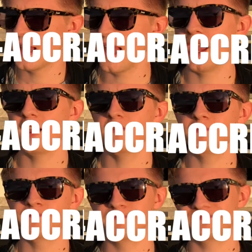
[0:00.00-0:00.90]
And
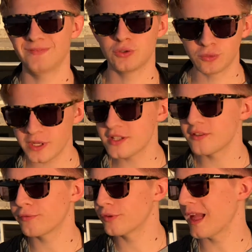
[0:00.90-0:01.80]
the
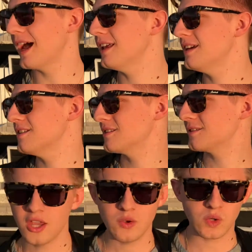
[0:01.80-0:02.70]
reason for that is
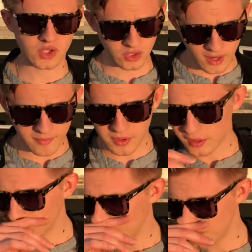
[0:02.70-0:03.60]
you could scrape a
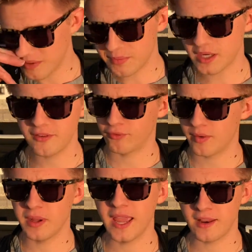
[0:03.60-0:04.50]
little bit of money
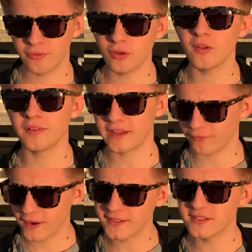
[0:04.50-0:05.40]
from a handful of
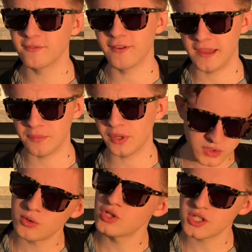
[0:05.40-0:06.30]
friends and family.
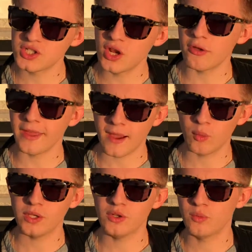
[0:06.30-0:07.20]
So just know that
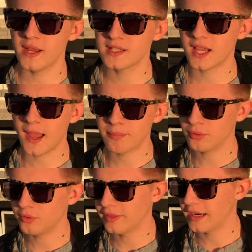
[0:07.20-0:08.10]
when you raise
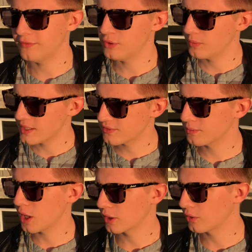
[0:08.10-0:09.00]
capital, that if you raise from
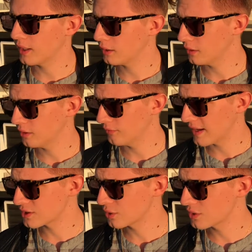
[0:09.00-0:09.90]
non-accredited
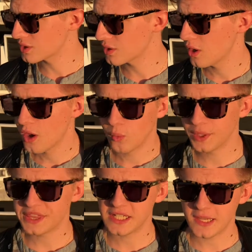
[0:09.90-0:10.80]
investors,
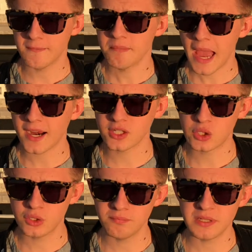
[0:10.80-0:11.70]
what the impact
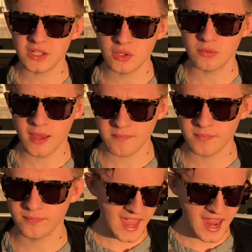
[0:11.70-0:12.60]
could be to them,
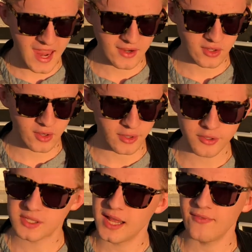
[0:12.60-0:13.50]
and
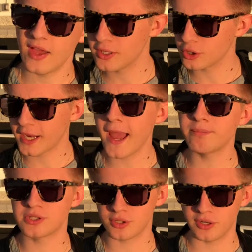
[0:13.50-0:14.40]
understand that your cap
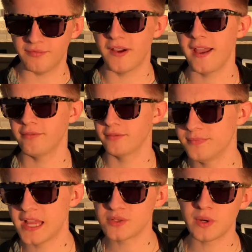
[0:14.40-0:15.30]
is 35.
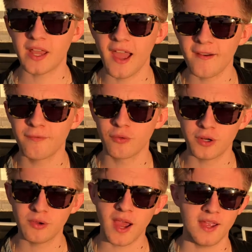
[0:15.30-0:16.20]
That's what I have for
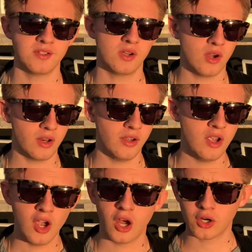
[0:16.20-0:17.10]
you guys on
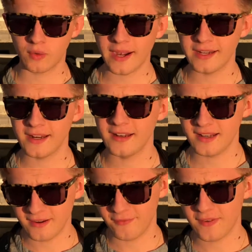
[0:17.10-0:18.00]
accredited
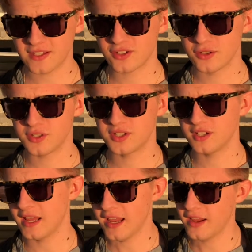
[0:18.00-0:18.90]
investors
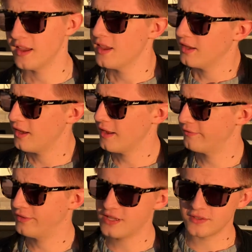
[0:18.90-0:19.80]
today.
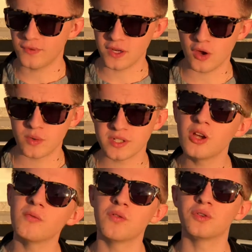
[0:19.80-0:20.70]
If this video was
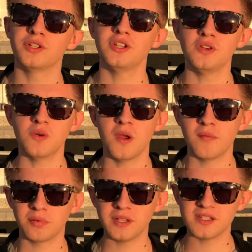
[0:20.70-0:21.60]
helpful to you,
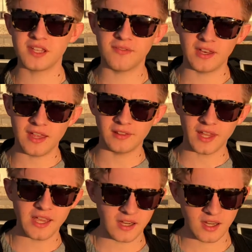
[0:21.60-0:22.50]
please give it a
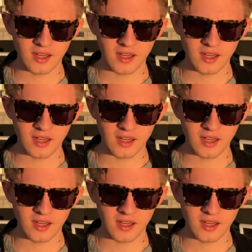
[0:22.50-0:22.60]
like